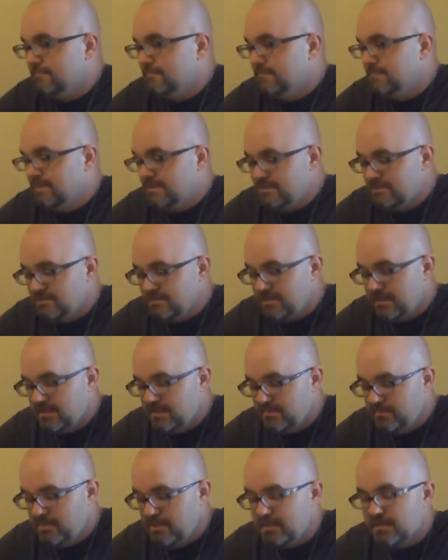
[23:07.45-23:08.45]
Jesus liked
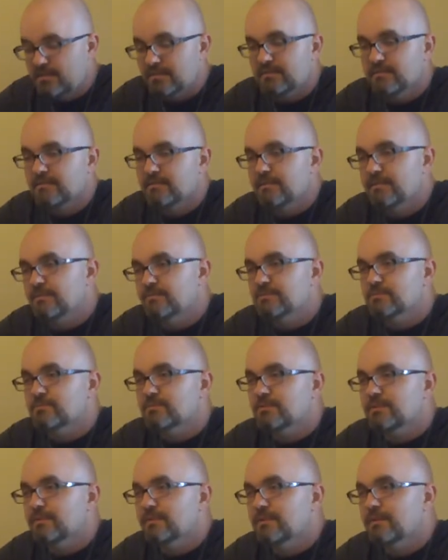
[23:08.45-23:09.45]
to pick.
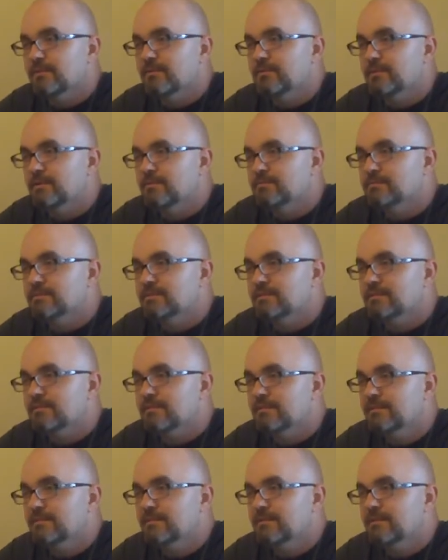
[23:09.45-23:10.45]
He's
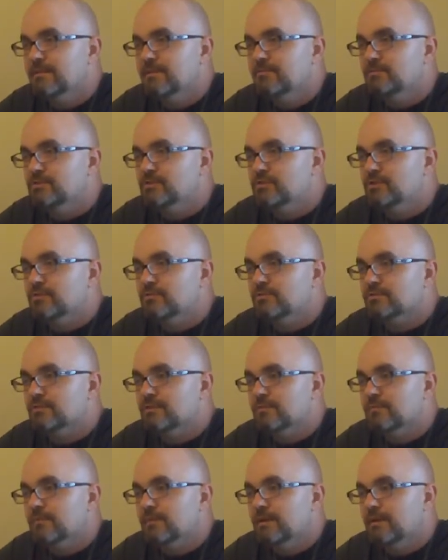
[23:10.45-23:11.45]
a jokester
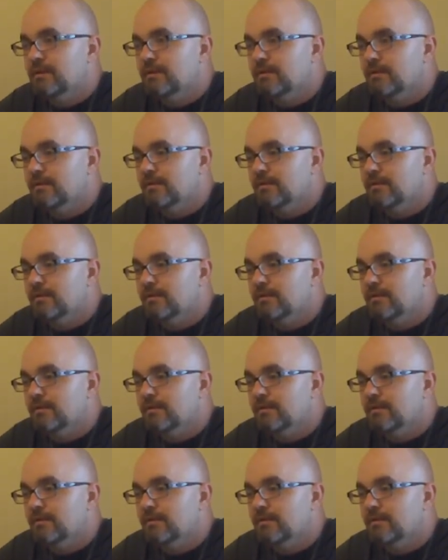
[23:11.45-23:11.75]
and like.